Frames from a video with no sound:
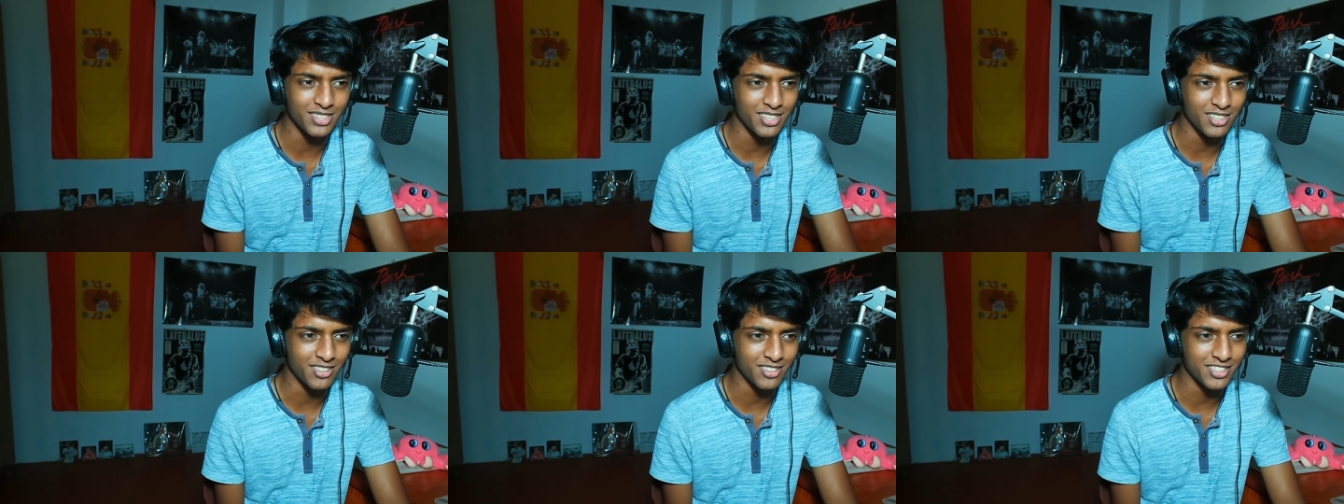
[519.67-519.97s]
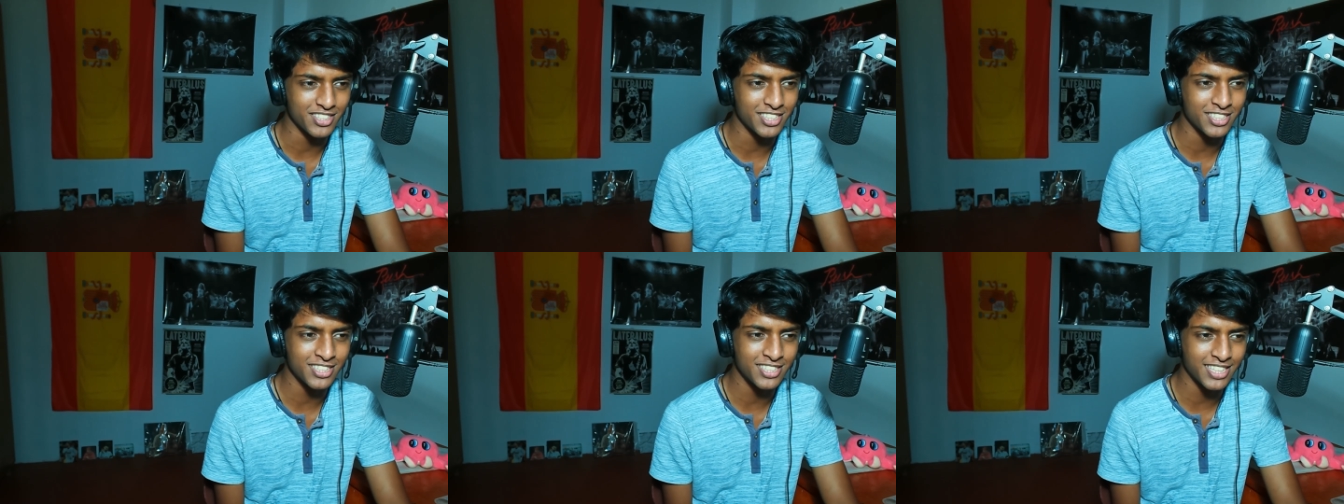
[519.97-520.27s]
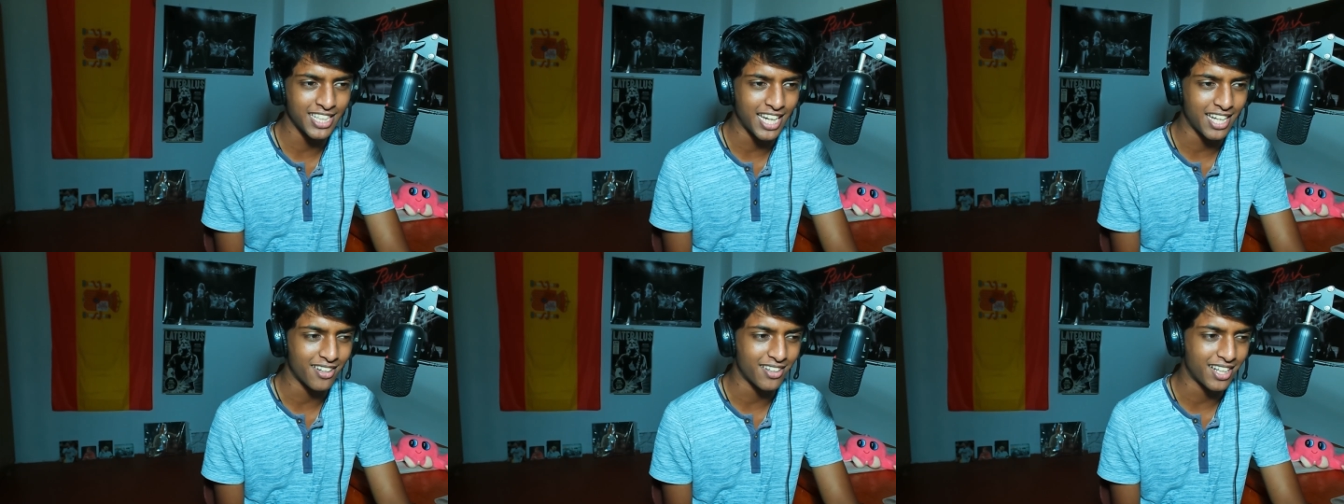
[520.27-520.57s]
you know, you
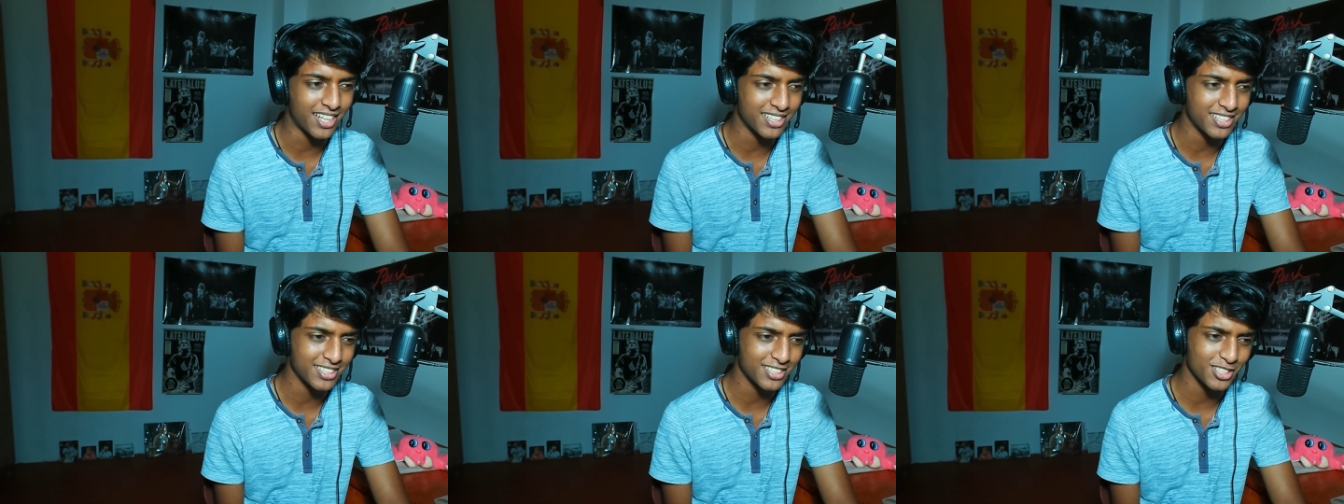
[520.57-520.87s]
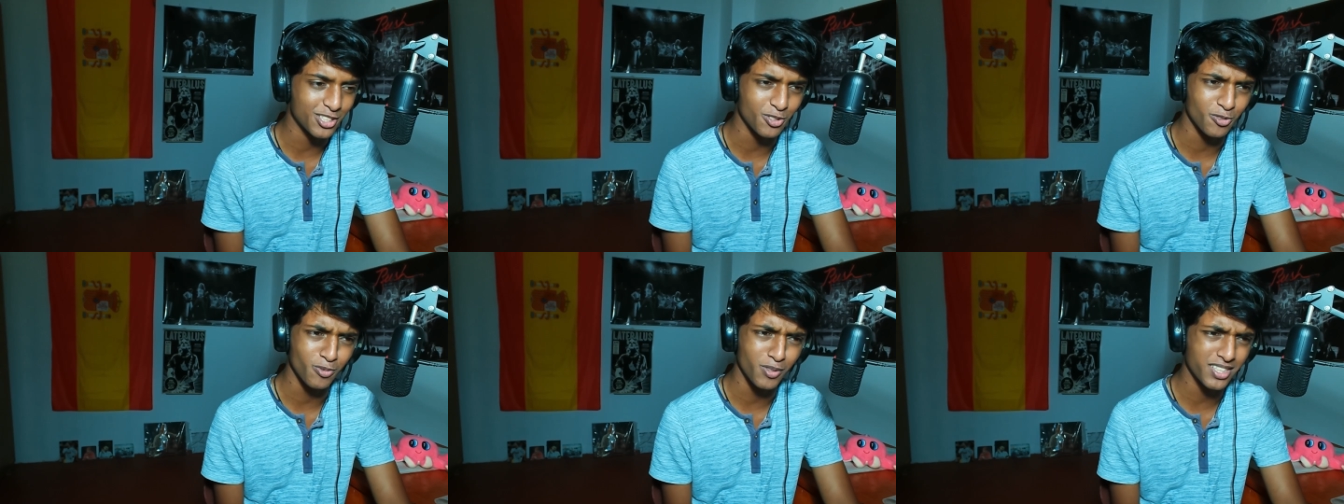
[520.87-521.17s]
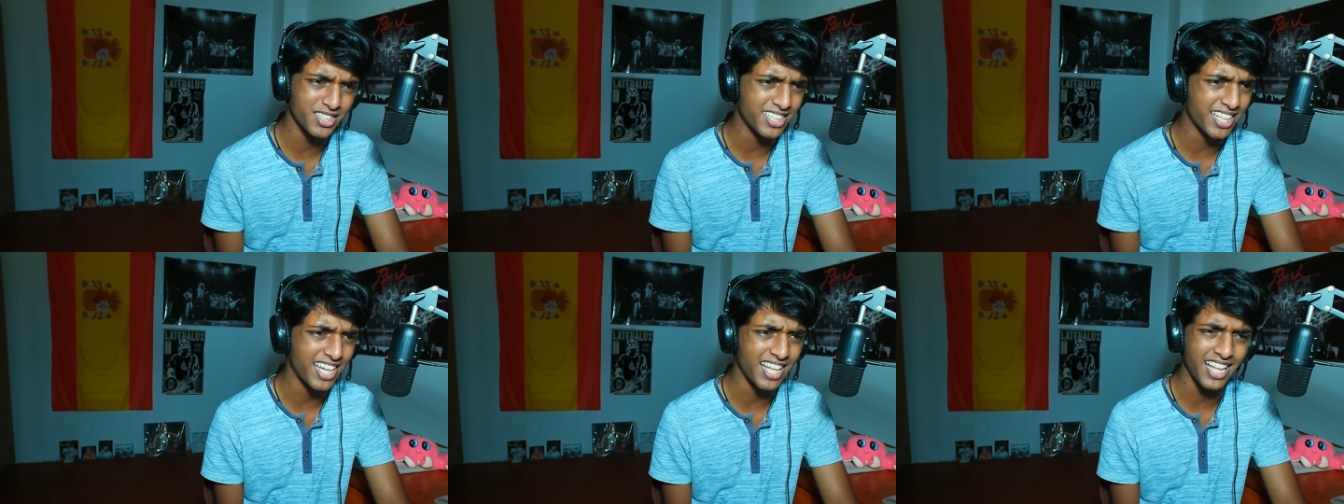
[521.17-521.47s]
just cannot understand
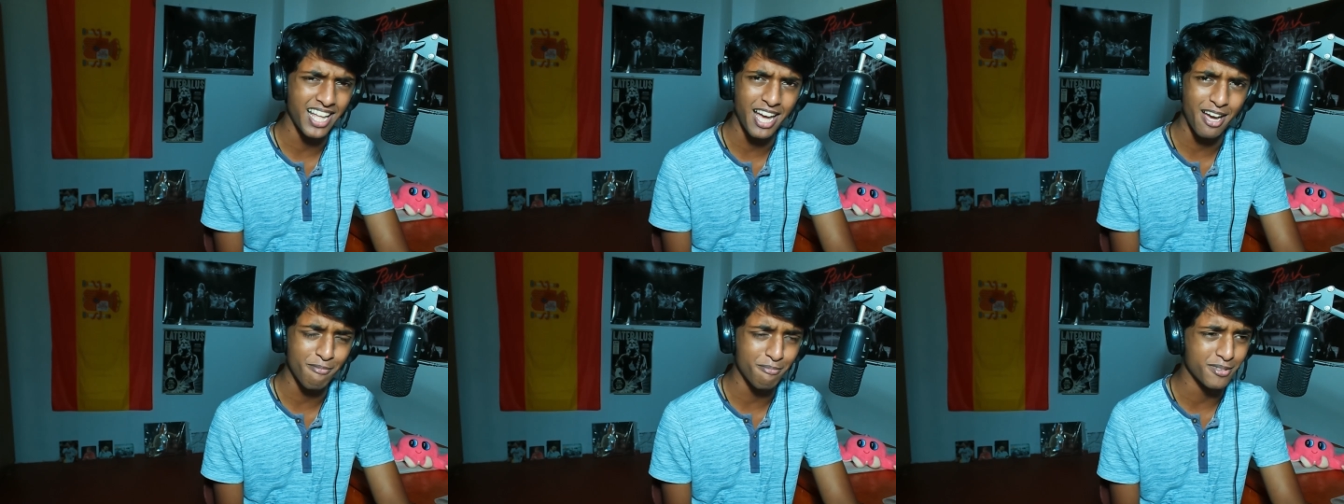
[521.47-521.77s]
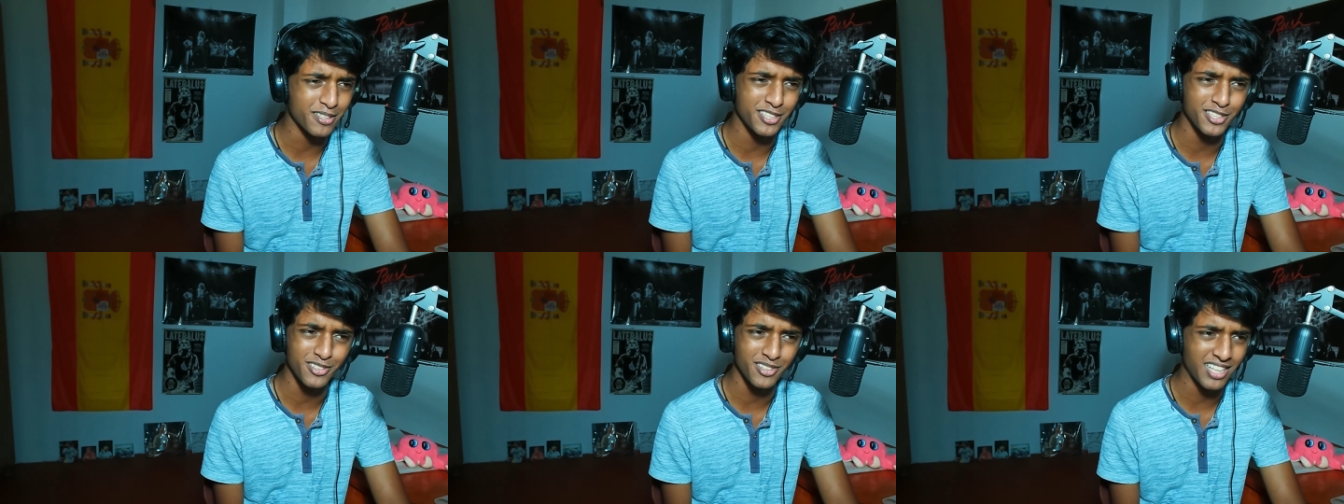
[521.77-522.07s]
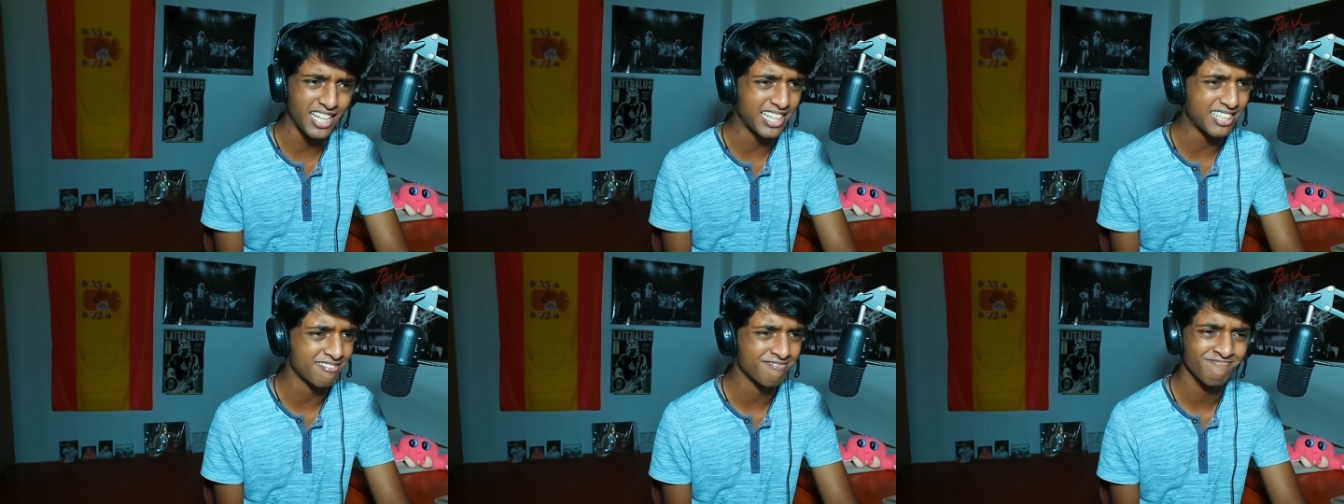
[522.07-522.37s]
what the hell happened. You're
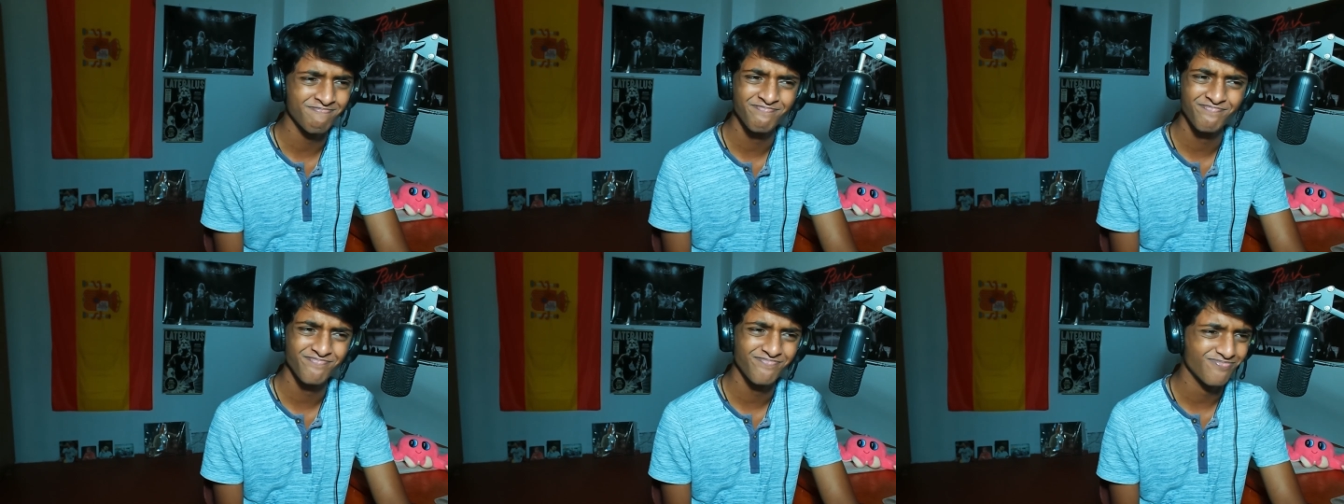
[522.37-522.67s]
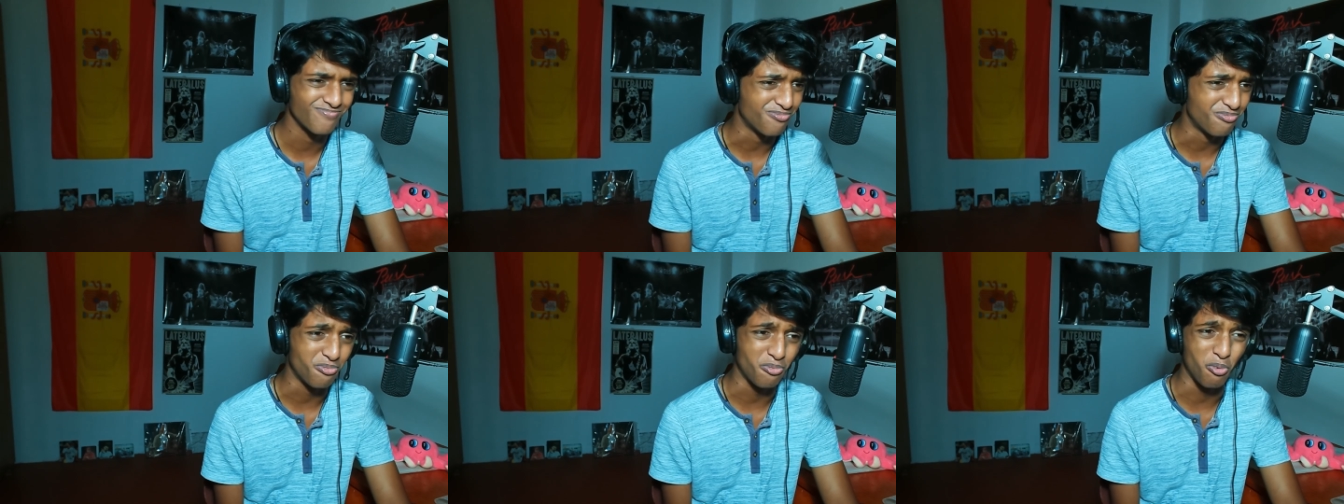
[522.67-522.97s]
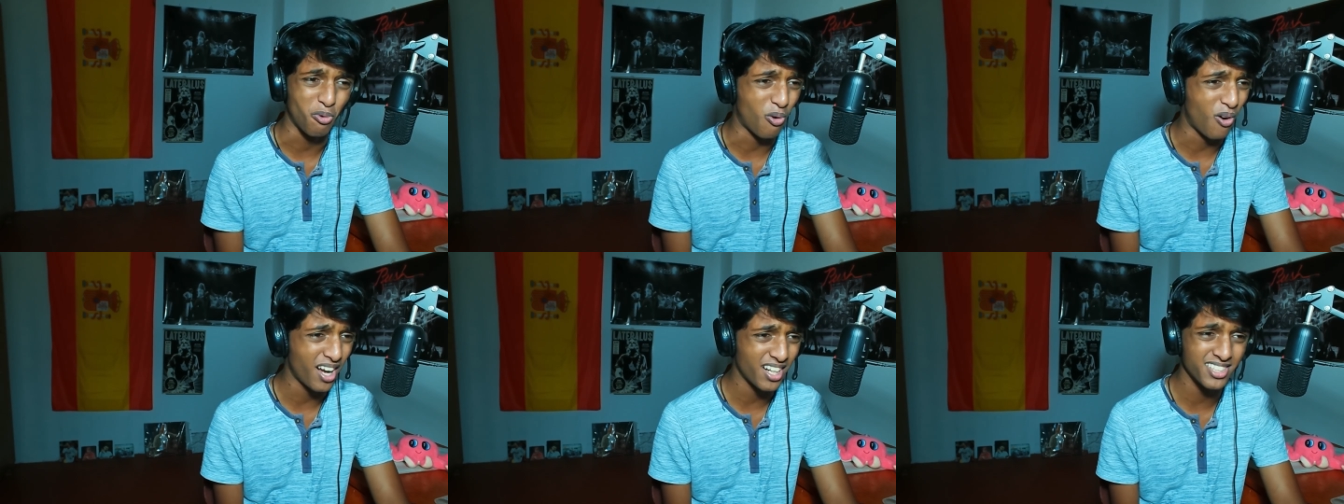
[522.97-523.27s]
like,
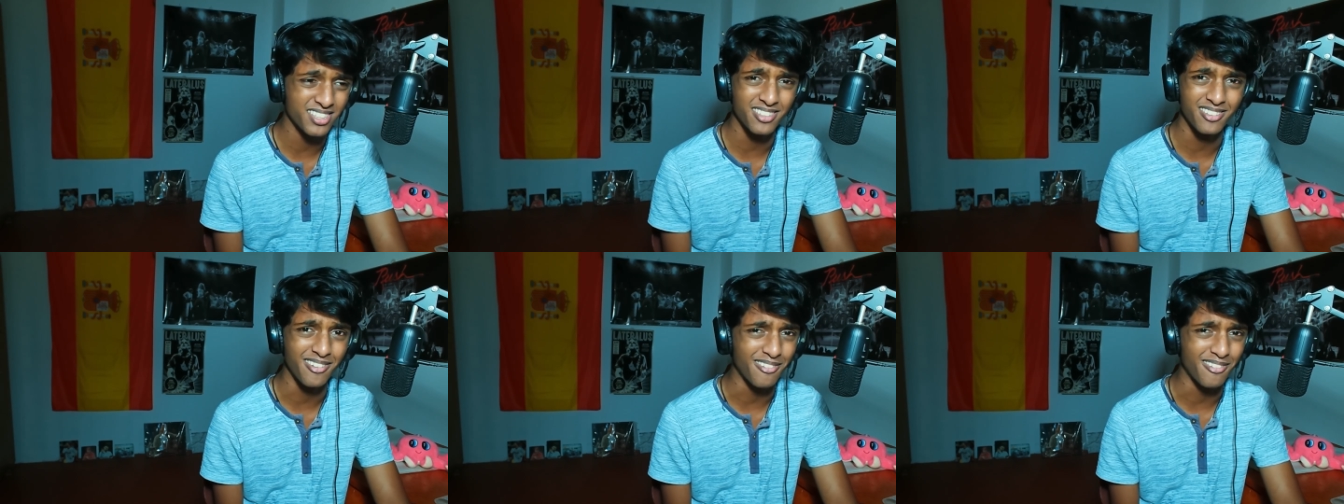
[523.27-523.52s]
what?